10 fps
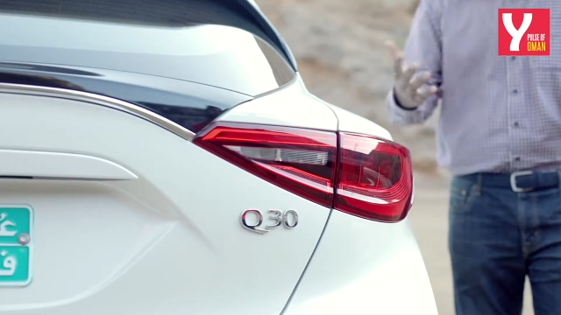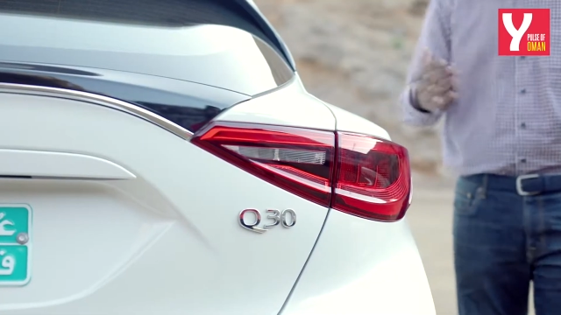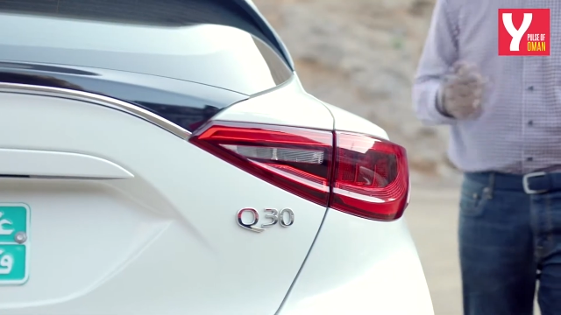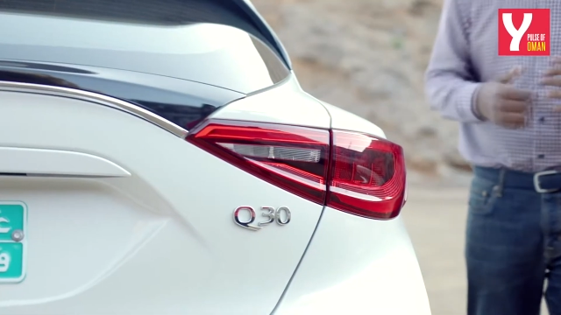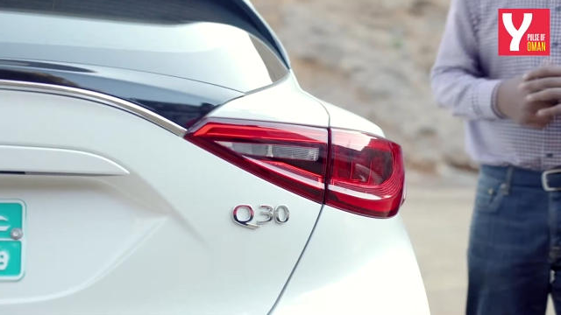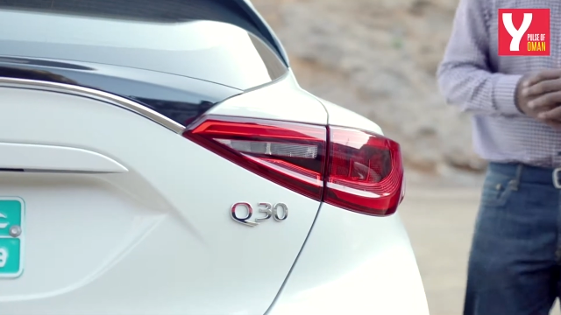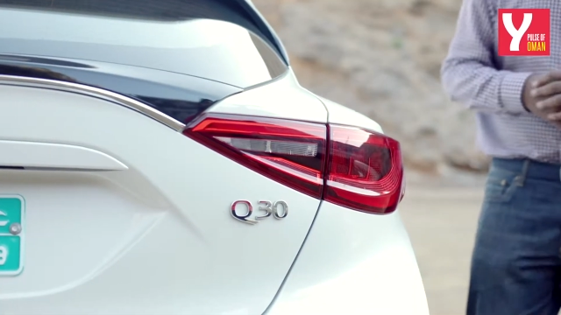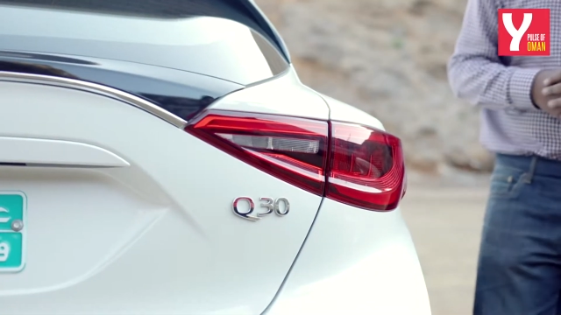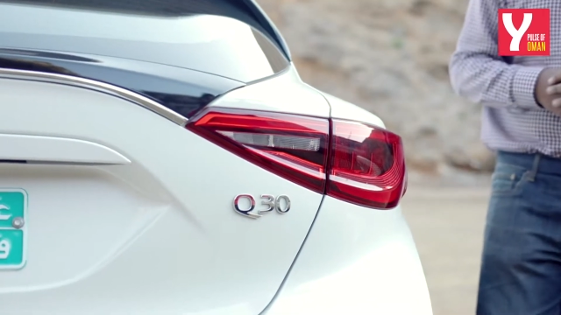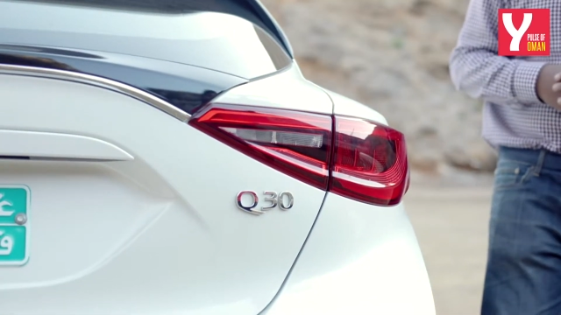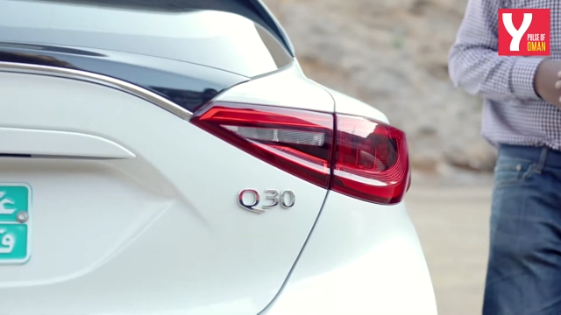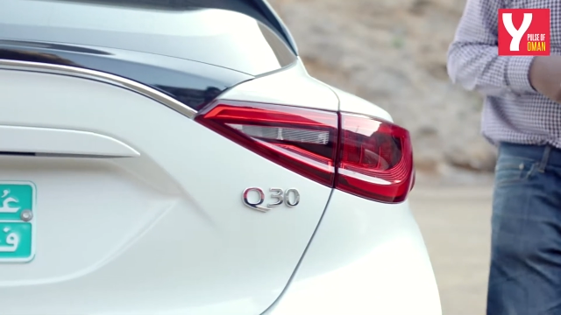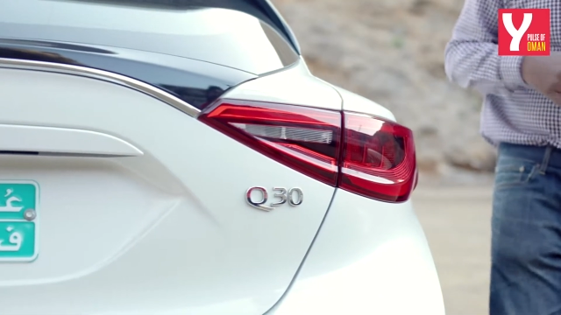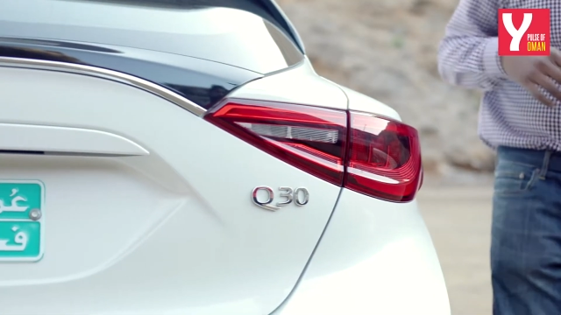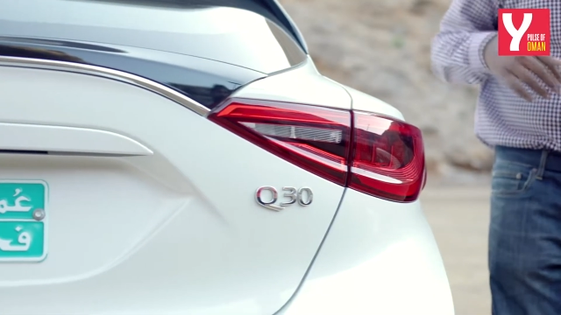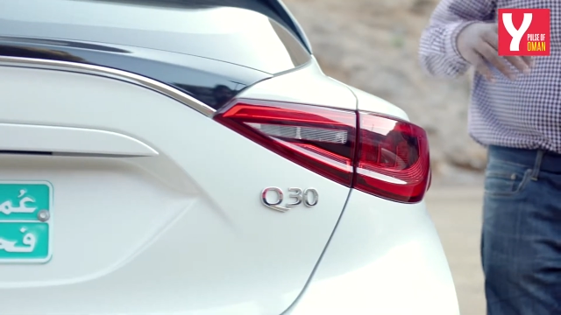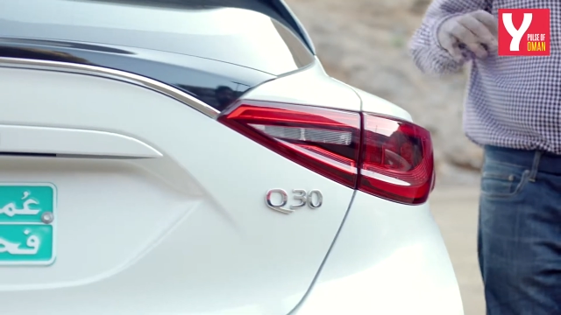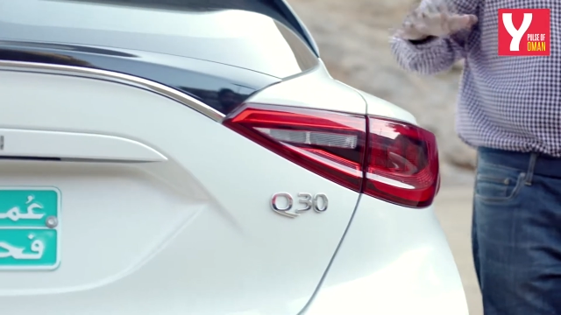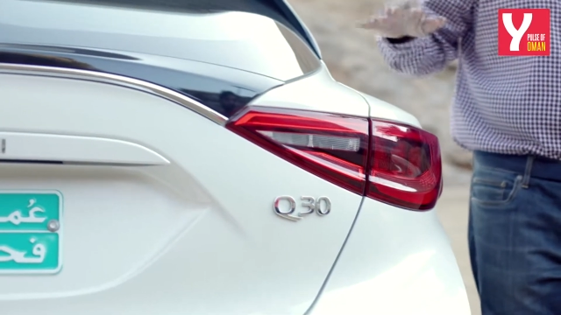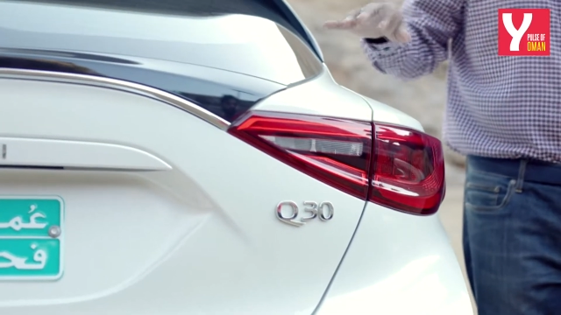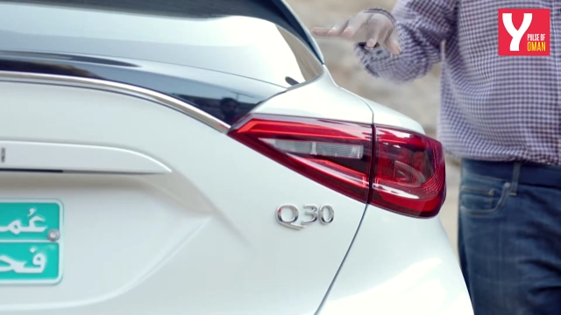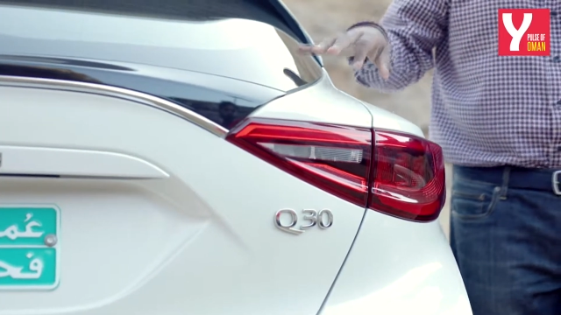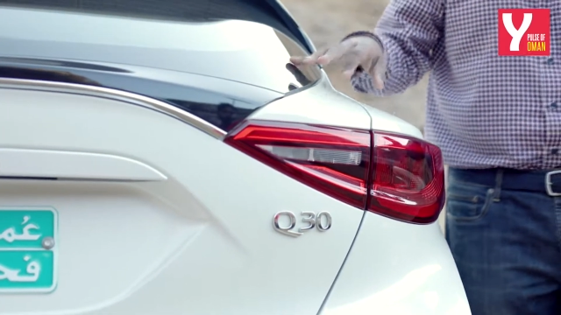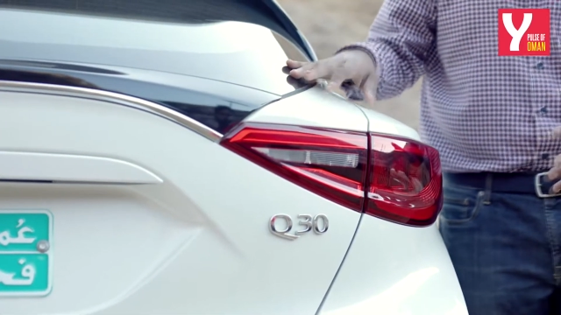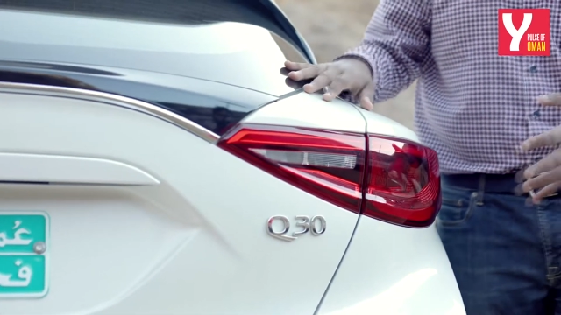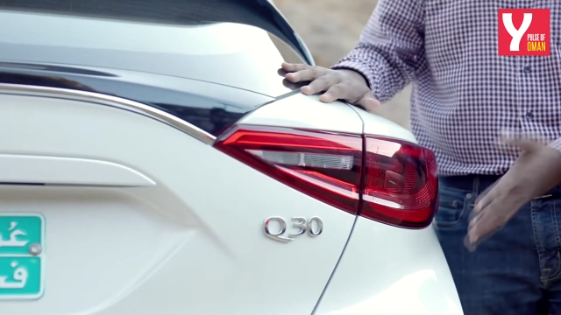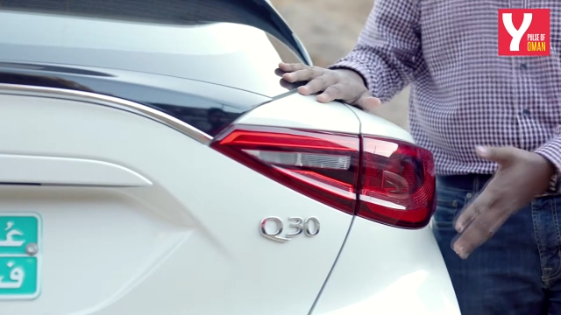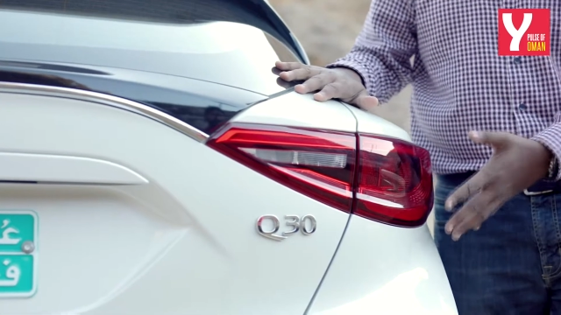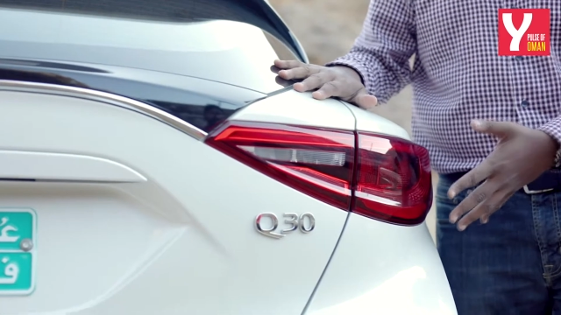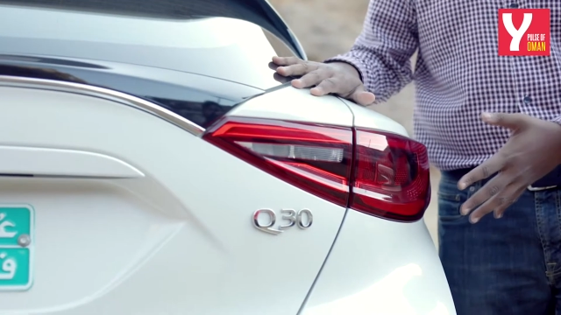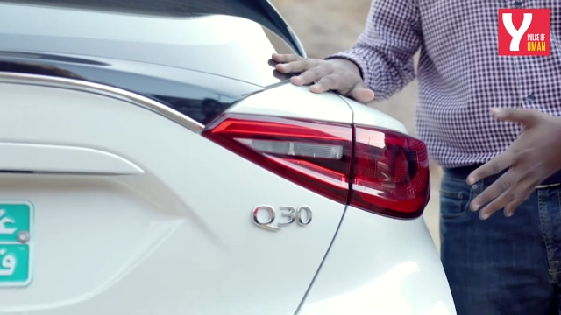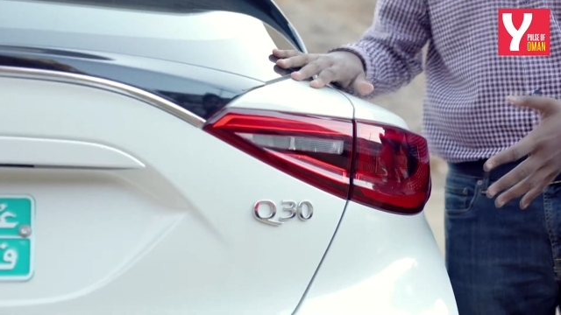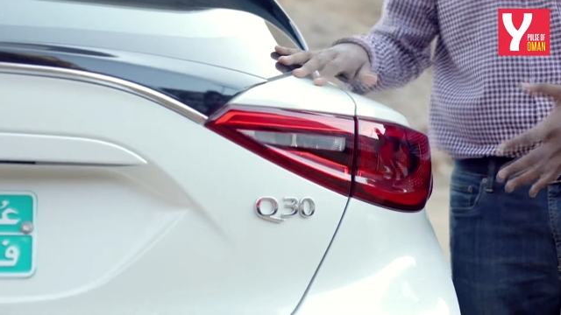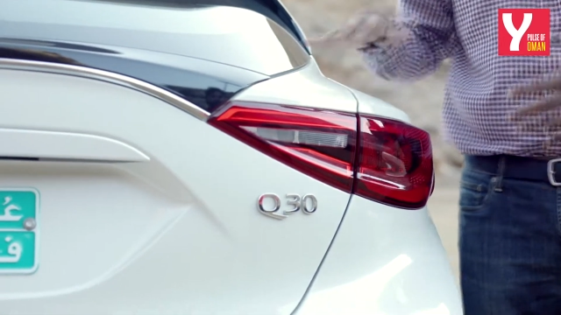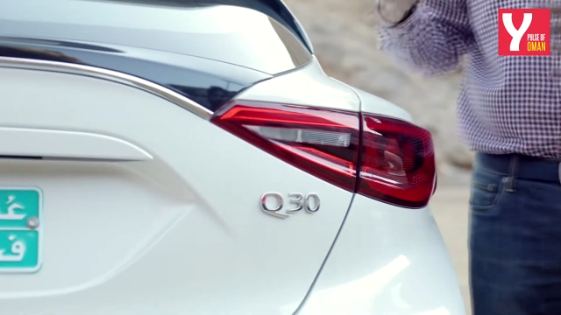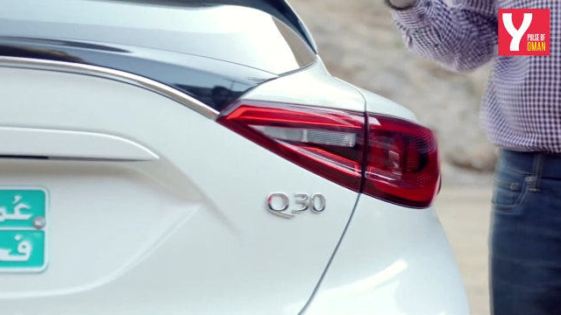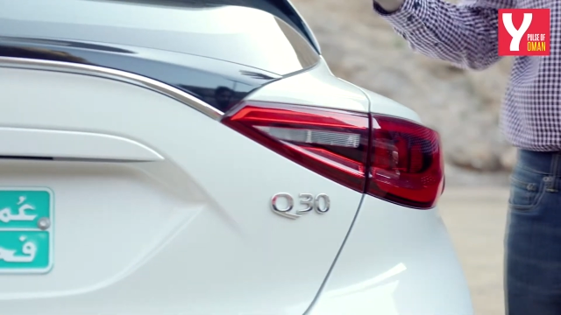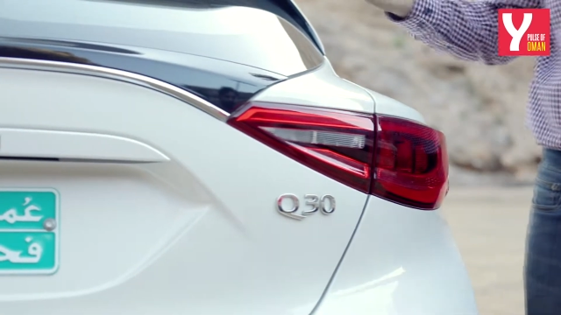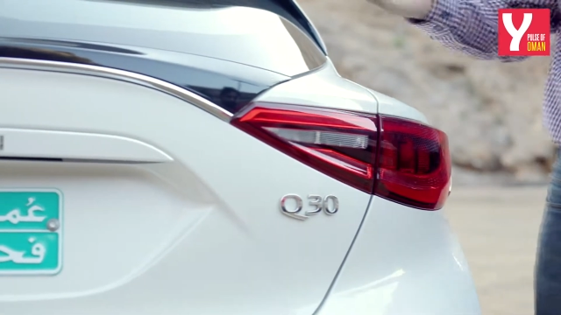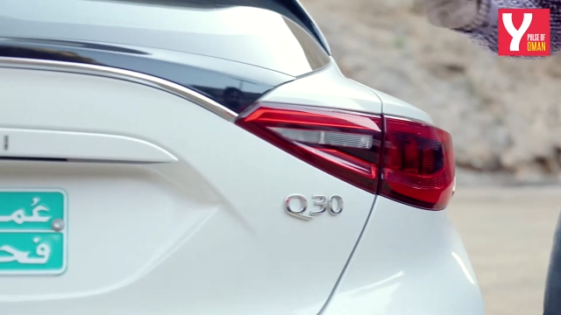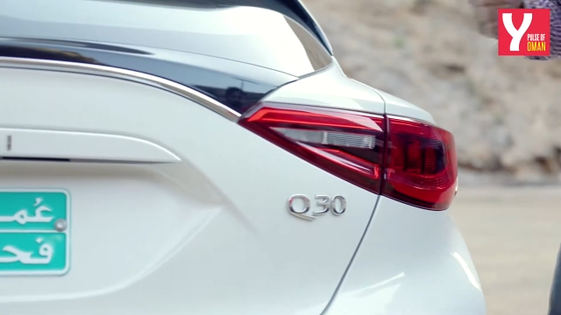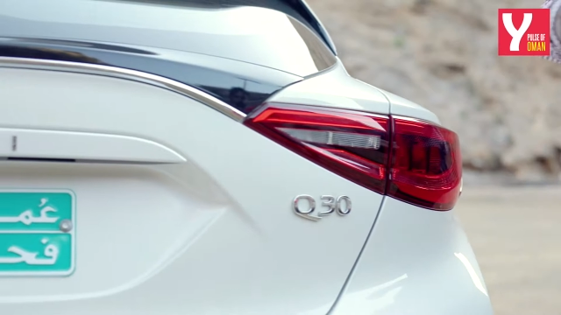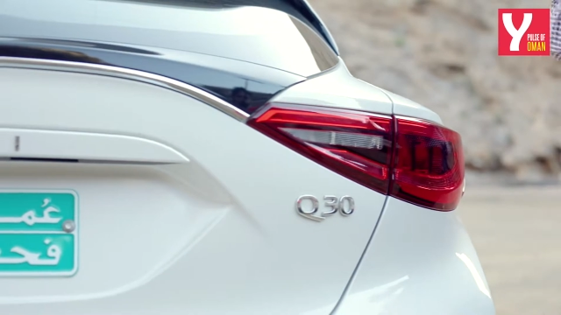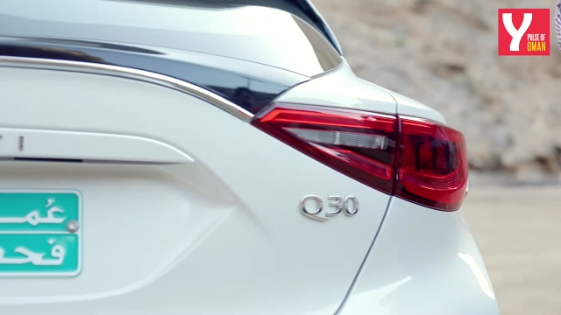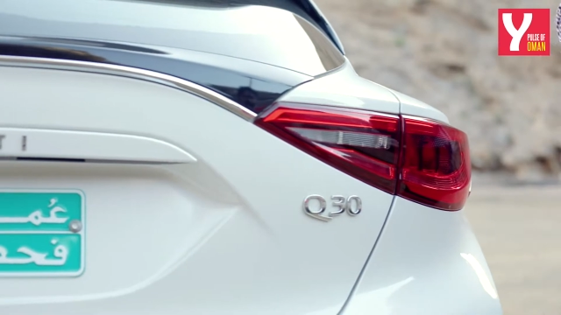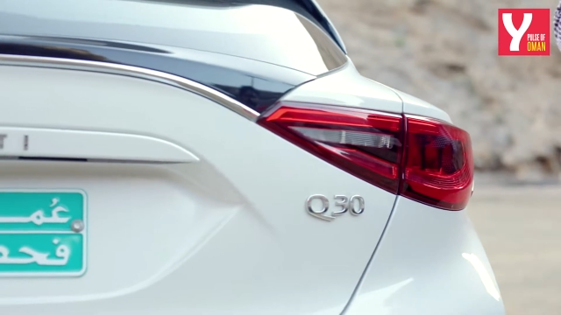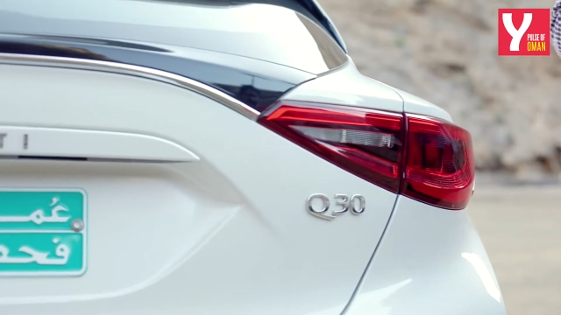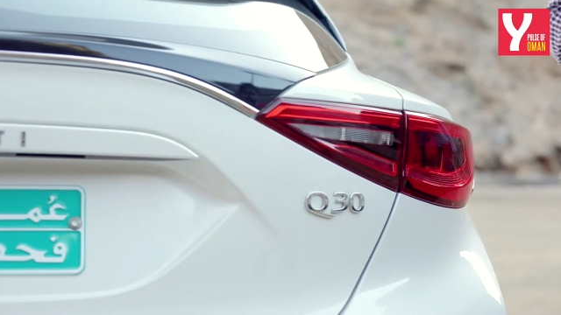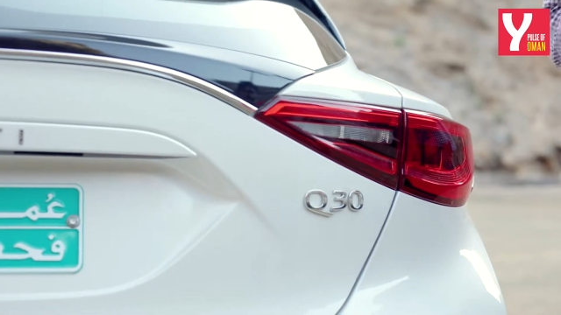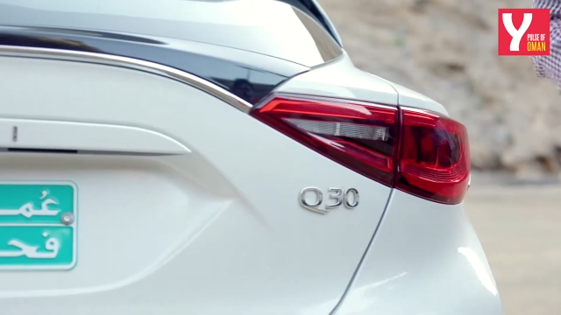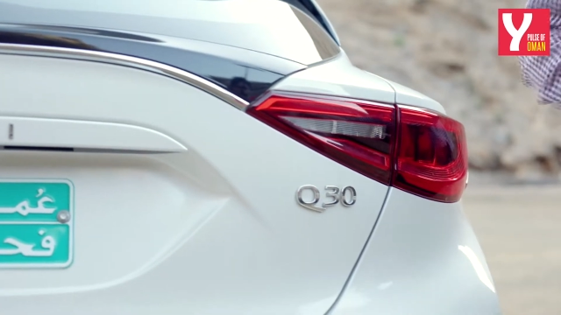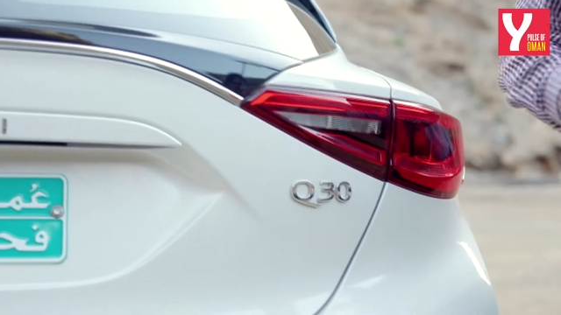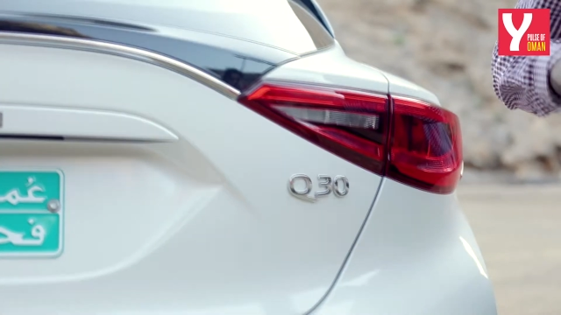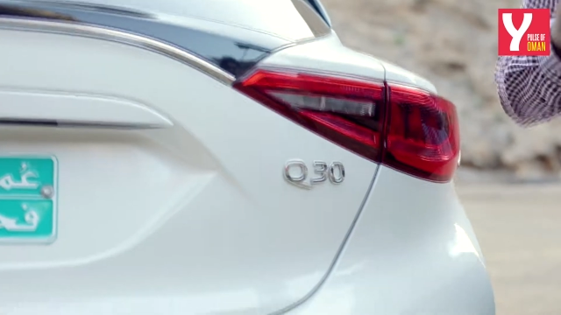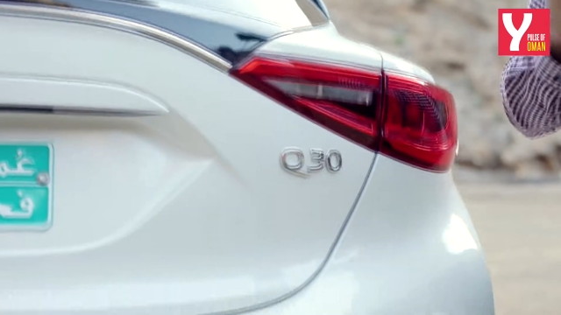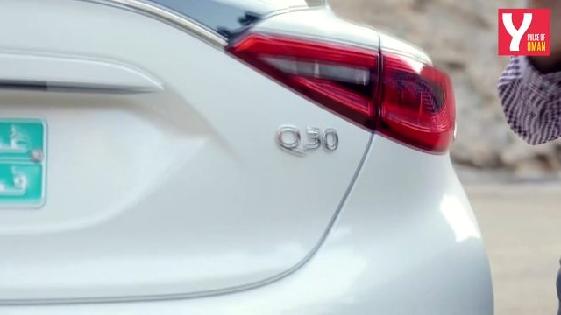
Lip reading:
No face is visible, so there are no lips to read.